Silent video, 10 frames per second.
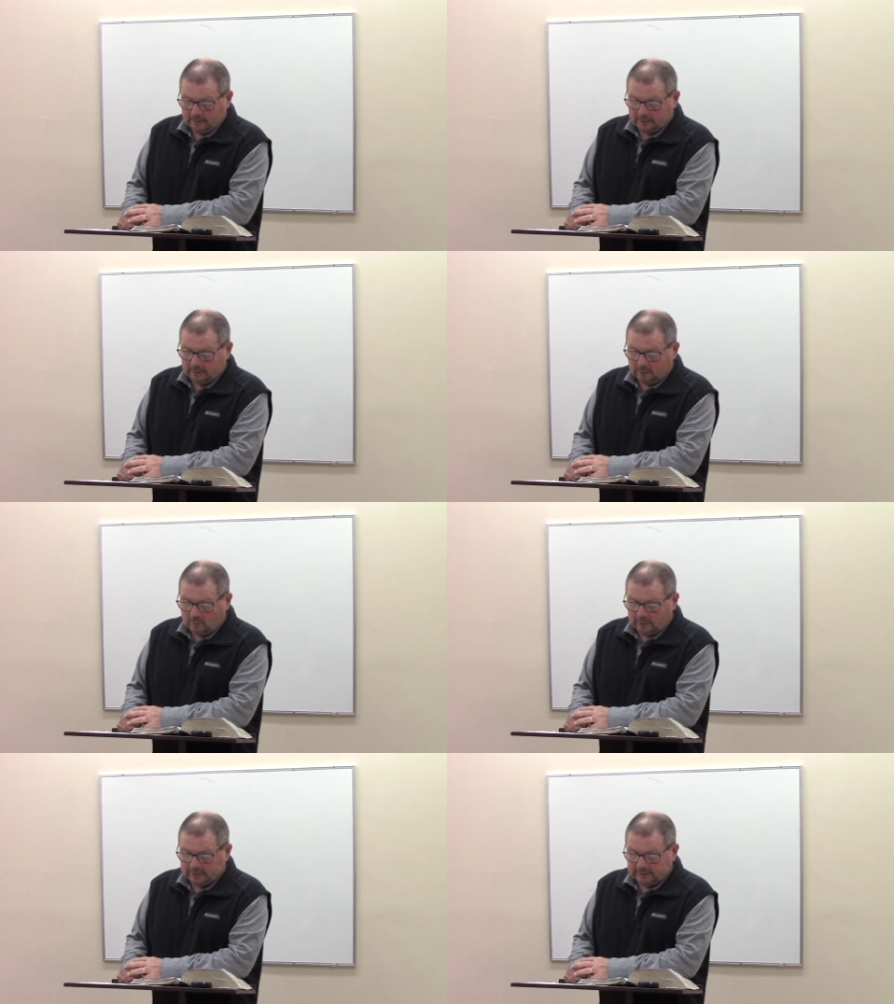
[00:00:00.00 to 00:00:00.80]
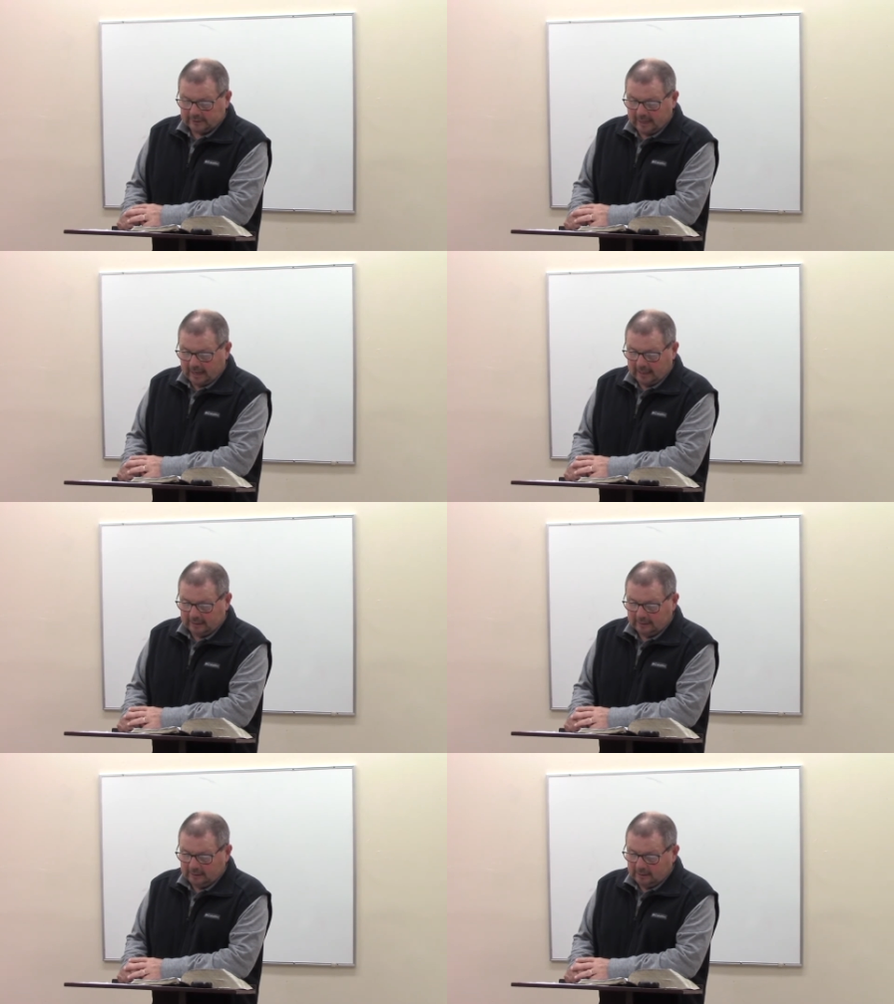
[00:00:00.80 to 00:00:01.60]
The Lord is in
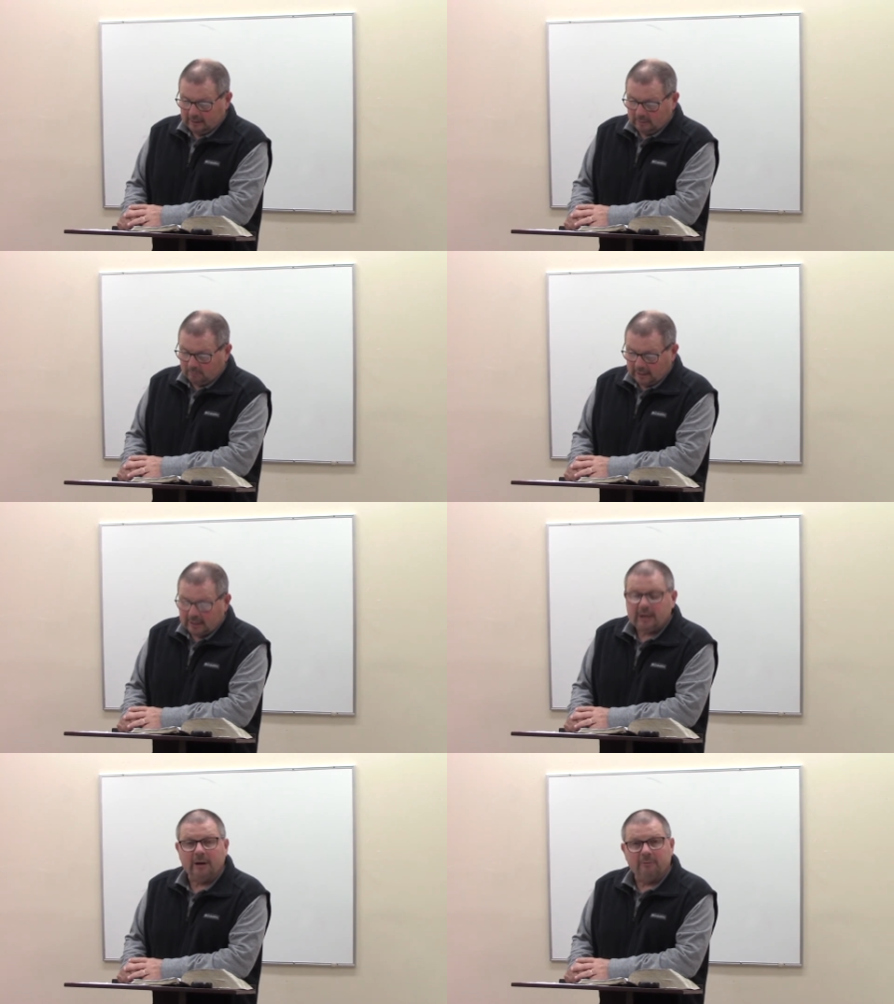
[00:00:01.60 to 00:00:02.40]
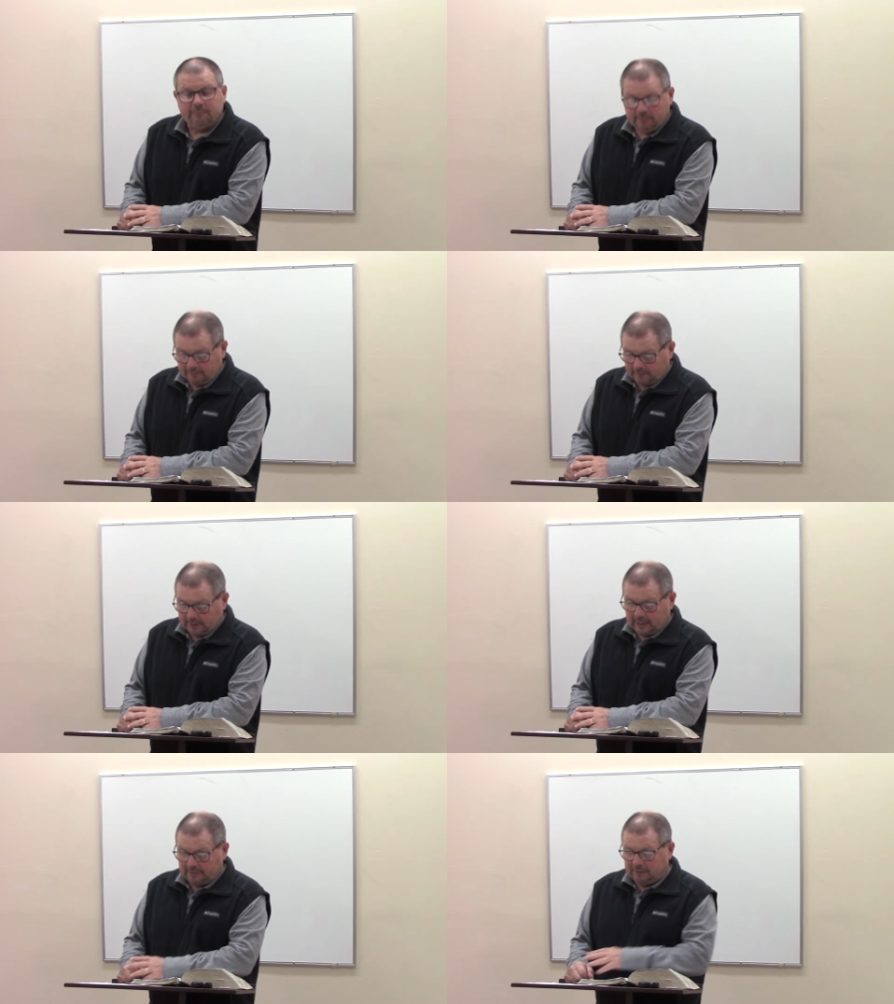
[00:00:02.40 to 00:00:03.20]
hand. Be careful for
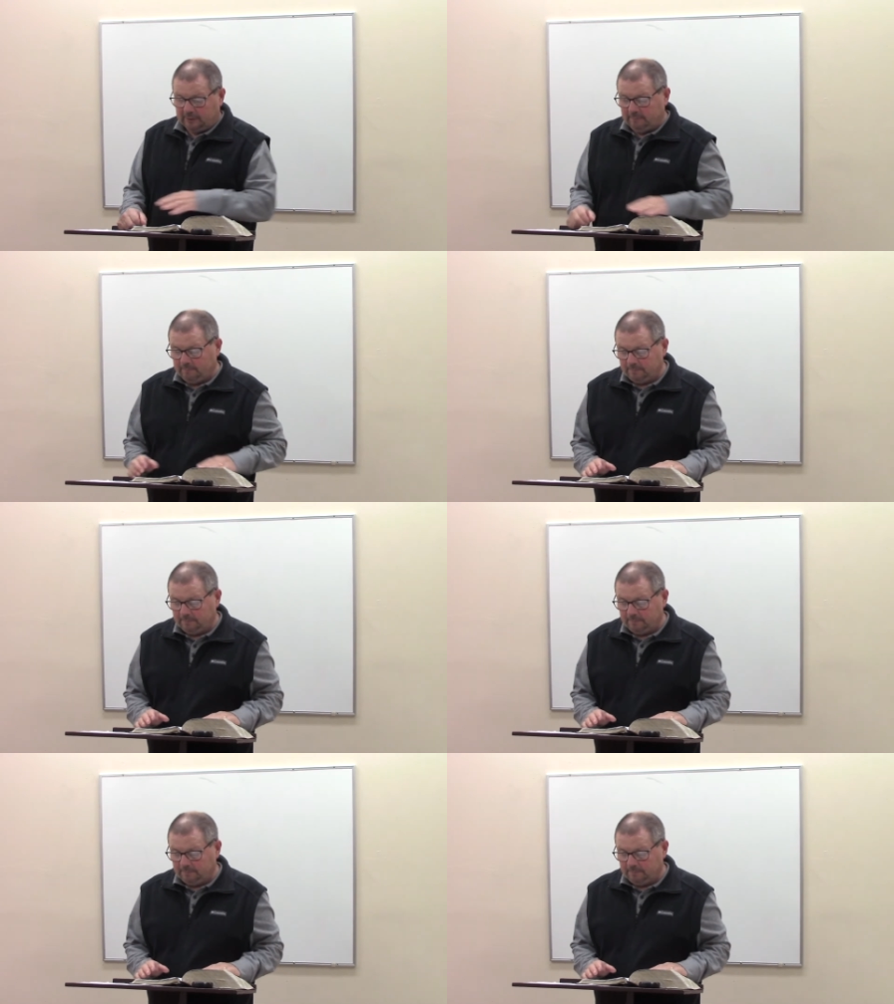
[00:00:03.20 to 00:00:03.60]
nothing,